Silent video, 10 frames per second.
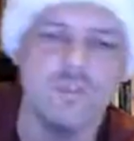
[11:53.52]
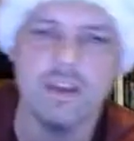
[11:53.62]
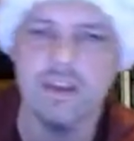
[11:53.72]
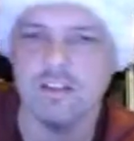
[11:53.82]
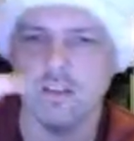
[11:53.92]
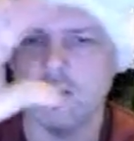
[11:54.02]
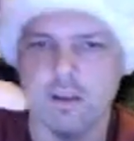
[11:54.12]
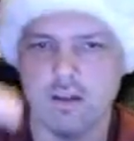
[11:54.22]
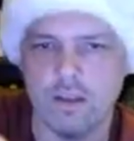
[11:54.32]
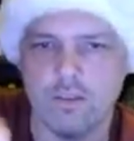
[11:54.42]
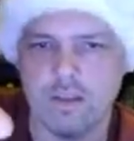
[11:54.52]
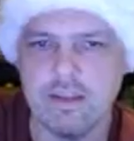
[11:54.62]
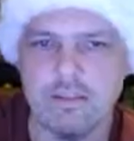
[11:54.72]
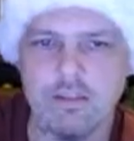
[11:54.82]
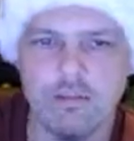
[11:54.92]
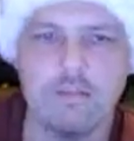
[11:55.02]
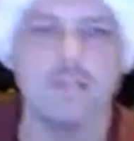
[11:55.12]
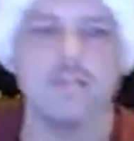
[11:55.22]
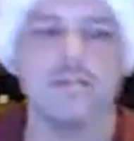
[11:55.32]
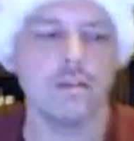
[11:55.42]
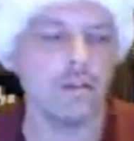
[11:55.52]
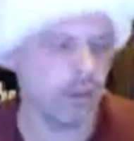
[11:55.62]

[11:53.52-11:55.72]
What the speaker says: the case, depending on how the case sits.